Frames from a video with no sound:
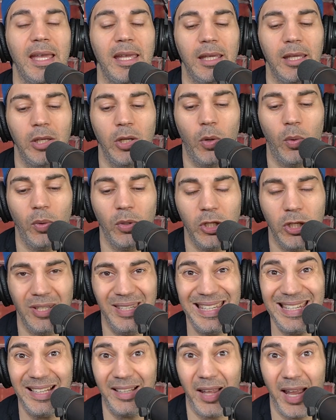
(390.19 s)
You know, you
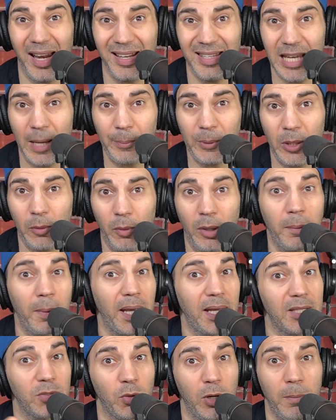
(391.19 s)
need a lot of depth at running
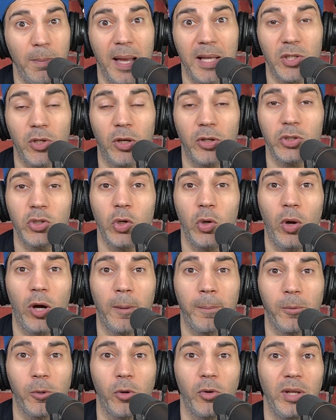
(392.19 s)
back because running backs also
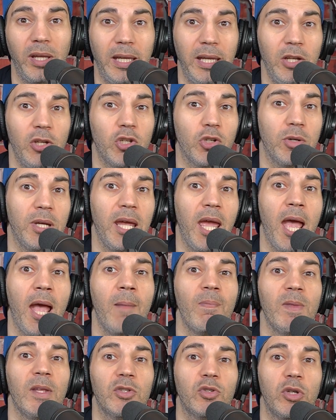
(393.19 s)
are prone to injury.
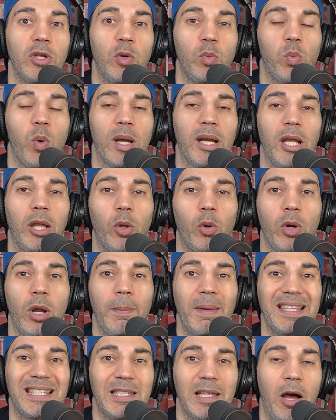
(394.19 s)
So you want to load
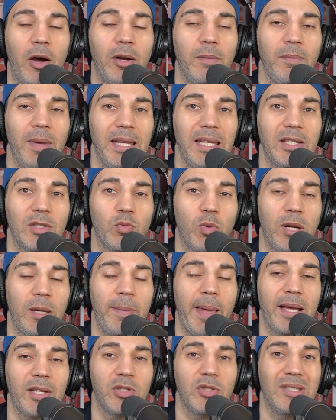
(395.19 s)
up as on many as running
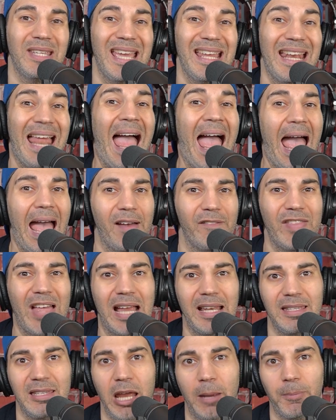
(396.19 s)
backs. You can have
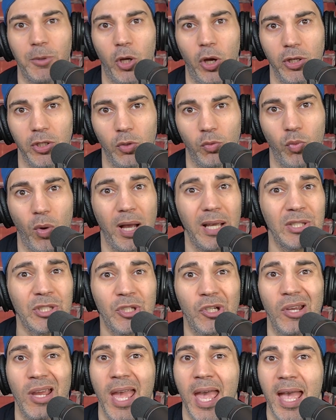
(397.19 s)
that depth on your
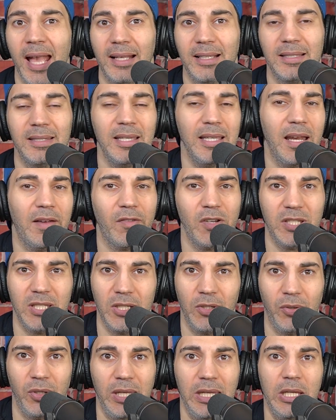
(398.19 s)
roster because see it every
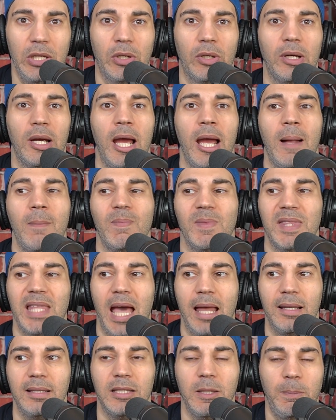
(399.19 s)
single year.
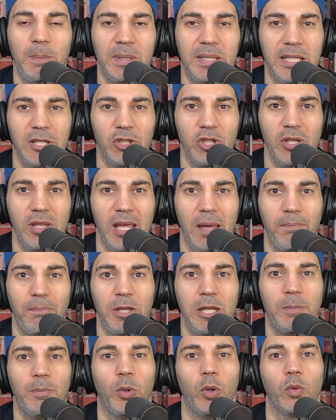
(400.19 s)
That is the position that
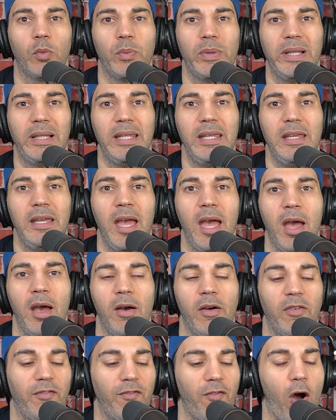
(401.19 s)
people really
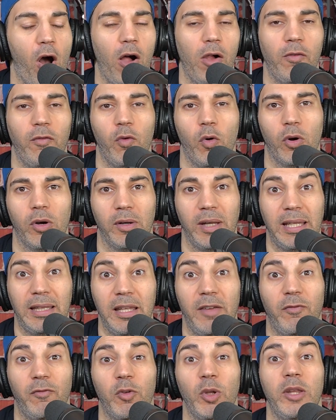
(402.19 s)
fall for, like
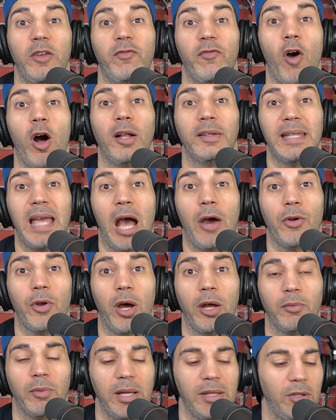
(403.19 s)
they really fall down
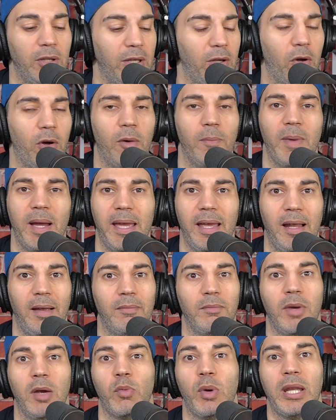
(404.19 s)
on, right? They're like, oh, my
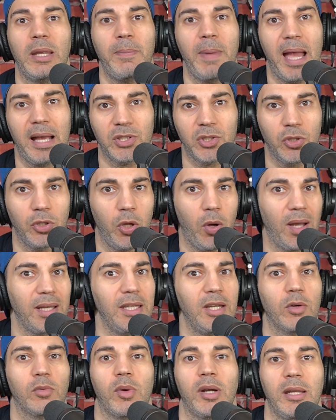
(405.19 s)
running backs are low. I
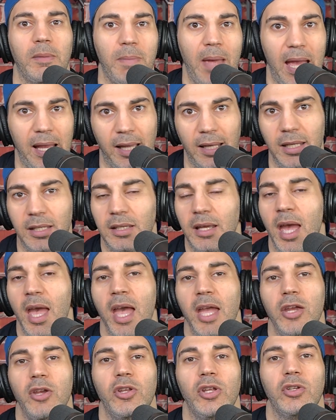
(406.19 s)
need a running back.
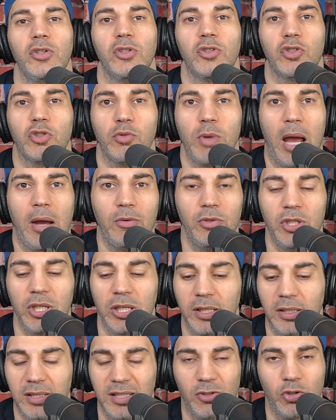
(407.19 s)
They're
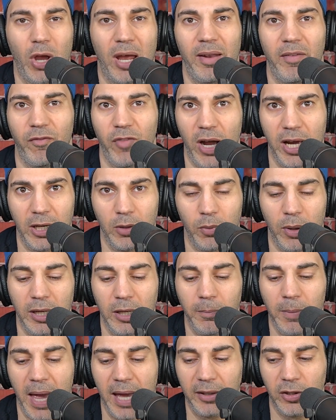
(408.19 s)
scrounging to try to find a
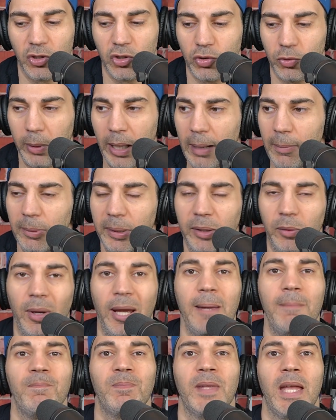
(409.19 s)
running back. They're scrambling,
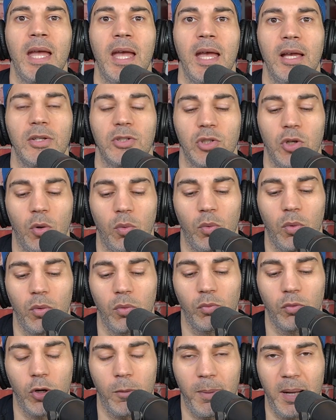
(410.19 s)
right? So
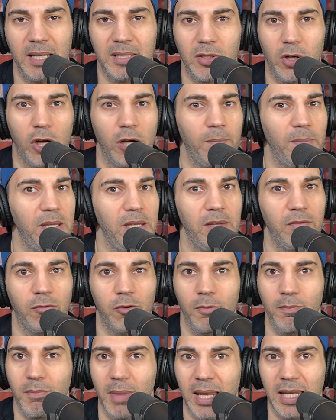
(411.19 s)
robust RB
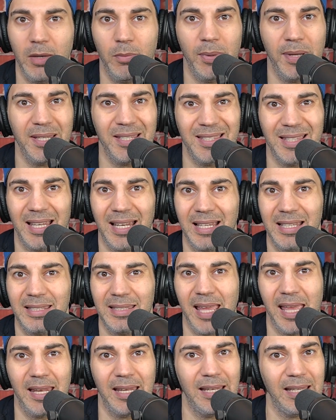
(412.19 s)
for many reasons that I
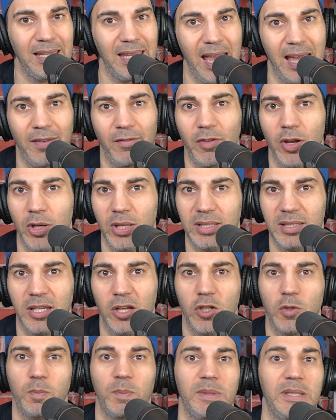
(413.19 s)
stated. Again, very
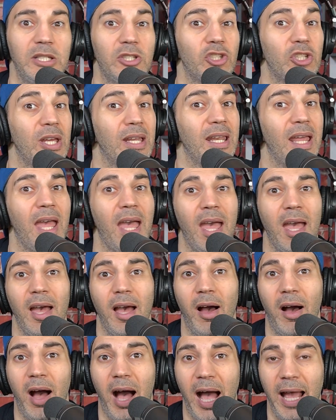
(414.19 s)
scarce position,
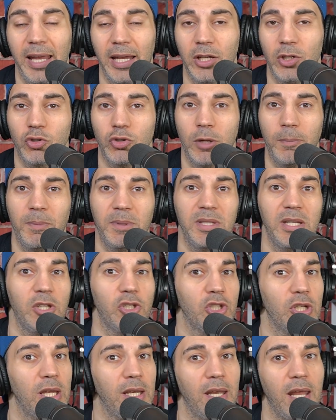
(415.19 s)
high injury
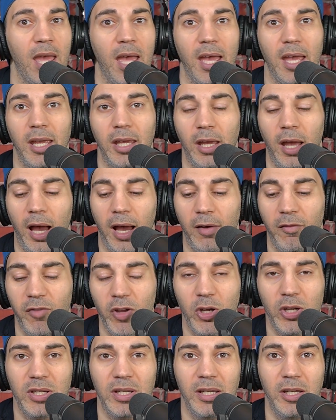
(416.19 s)
position.
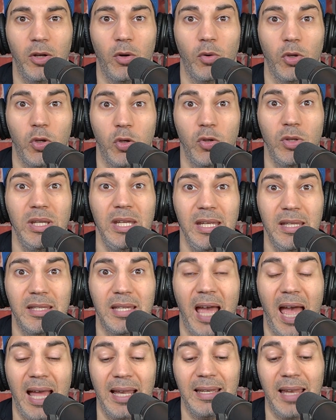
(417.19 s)
You need
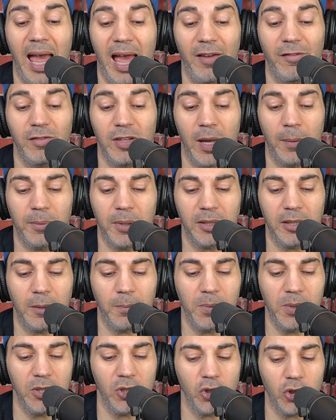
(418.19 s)
to have depth at
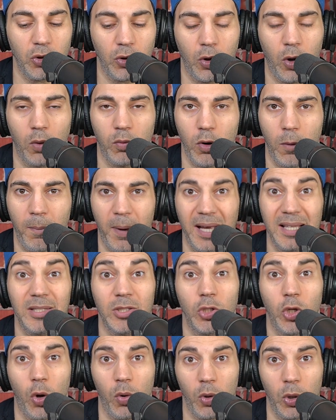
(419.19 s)
that position. So go
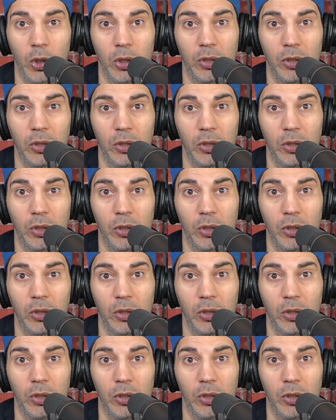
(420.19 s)
robust, go